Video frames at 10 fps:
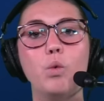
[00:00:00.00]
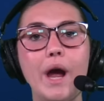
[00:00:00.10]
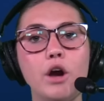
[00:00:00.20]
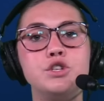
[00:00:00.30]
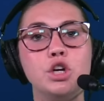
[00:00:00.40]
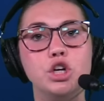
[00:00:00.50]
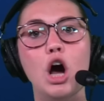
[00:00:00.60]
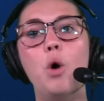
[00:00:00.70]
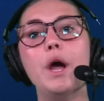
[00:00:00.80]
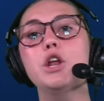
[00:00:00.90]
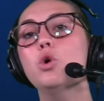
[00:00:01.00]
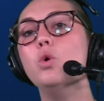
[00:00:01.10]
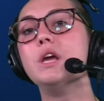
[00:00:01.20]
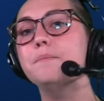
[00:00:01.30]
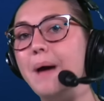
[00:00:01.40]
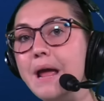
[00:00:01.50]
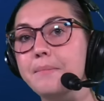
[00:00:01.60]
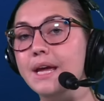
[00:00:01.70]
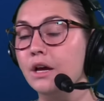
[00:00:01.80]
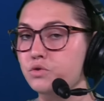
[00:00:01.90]
where to go and who can pay
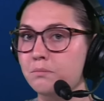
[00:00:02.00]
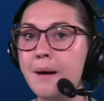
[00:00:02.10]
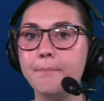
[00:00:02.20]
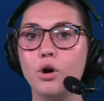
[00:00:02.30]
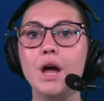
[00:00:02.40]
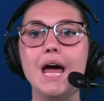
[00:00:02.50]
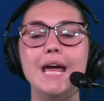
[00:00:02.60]
me, because remember,